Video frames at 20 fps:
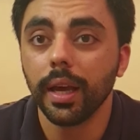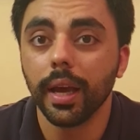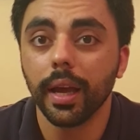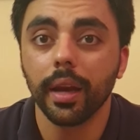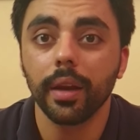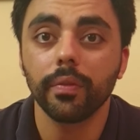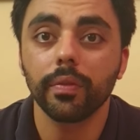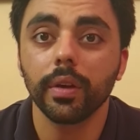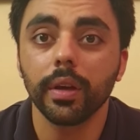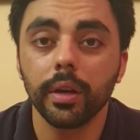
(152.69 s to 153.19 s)

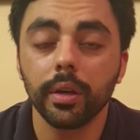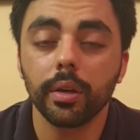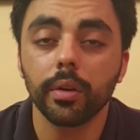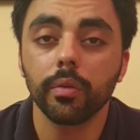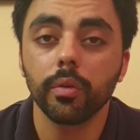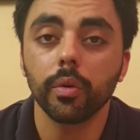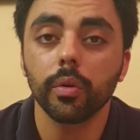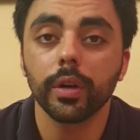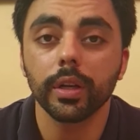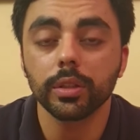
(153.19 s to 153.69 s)
and if the
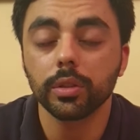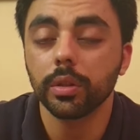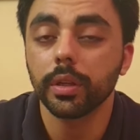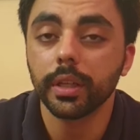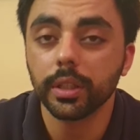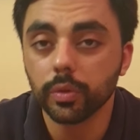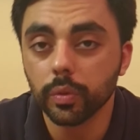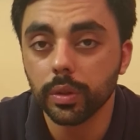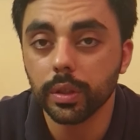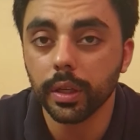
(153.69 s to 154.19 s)
interview
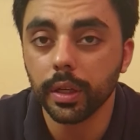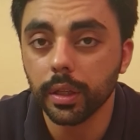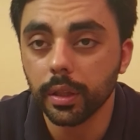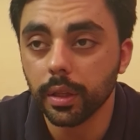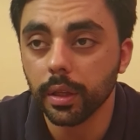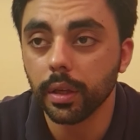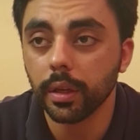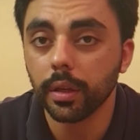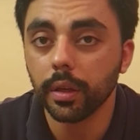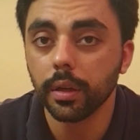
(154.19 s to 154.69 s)
resonates with
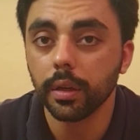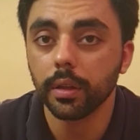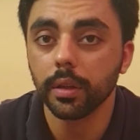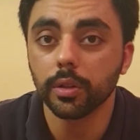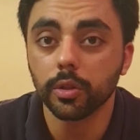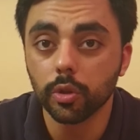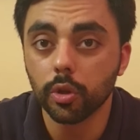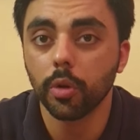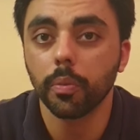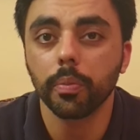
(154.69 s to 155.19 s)
anything,
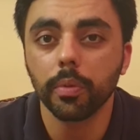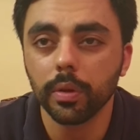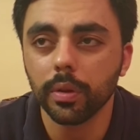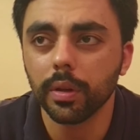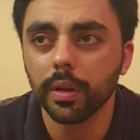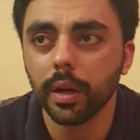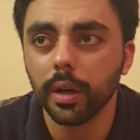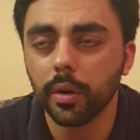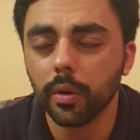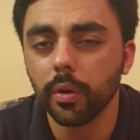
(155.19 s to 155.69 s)
they stop you
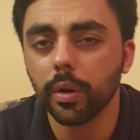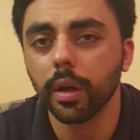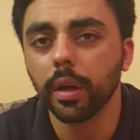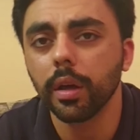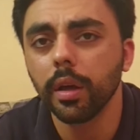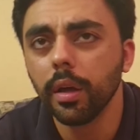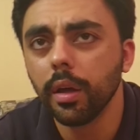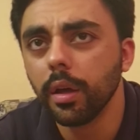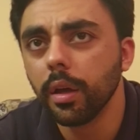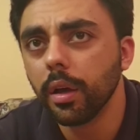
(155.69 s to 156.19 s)
and they're like,
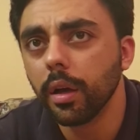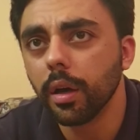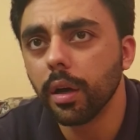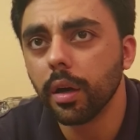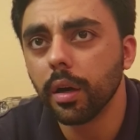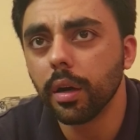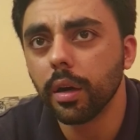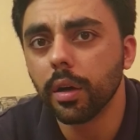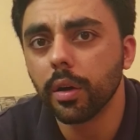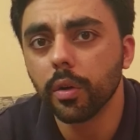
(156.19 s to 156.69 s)
okay,
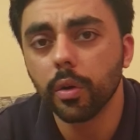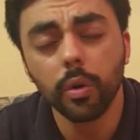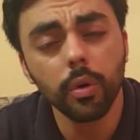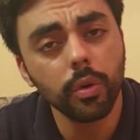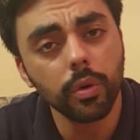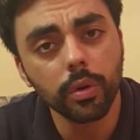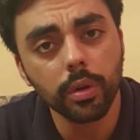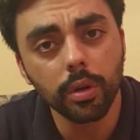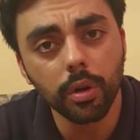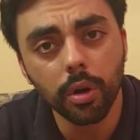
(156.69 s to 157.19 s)

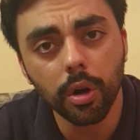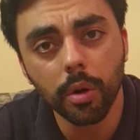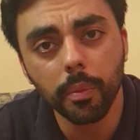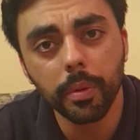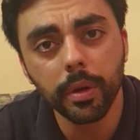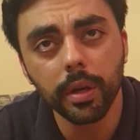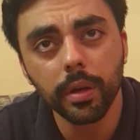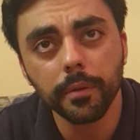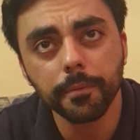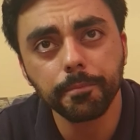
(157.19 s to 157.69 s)
oh, your
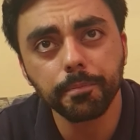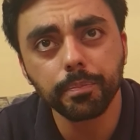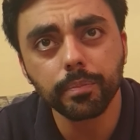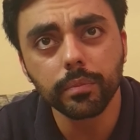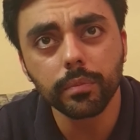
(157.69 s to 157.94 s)
hobby,